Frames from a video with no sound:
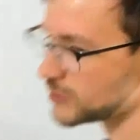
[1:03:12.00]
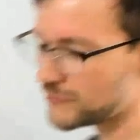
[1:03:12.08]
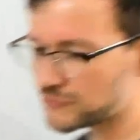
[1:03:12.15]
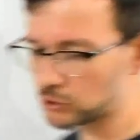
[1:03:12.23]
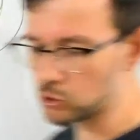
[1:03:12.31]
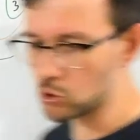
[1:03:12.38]

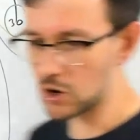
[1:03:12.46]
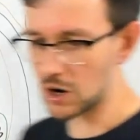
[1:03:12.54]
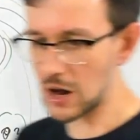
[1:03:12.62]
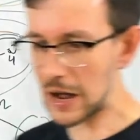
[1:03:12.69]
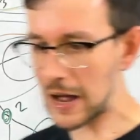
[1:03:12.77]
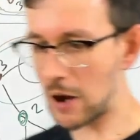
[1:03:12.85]
if you look
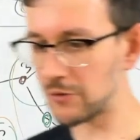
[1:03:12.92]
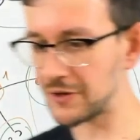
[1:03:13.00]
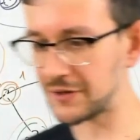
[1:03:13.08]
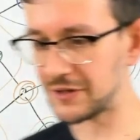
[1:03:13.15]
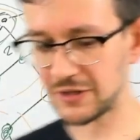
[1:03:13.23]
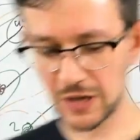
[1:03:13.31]
how
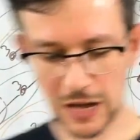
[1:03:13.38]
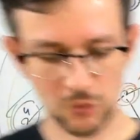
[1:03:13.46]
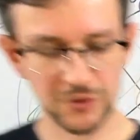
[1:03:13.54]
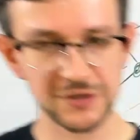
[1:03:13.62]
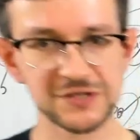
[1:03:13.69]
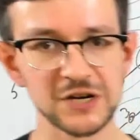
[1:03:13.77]

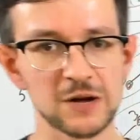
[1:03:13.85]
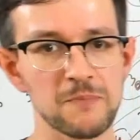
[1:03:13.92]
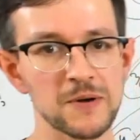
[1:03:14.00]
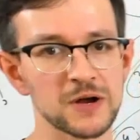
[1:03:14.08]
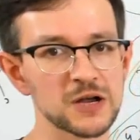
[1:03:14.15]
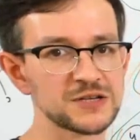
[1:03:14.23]
this
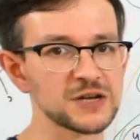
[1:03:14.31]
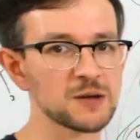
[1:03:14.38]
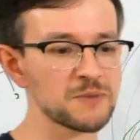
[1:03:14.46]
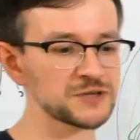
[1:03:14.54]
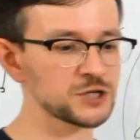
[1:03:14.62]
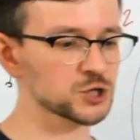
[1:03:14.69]

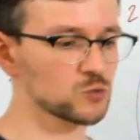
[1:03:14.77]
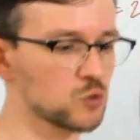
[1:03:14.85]
decomposition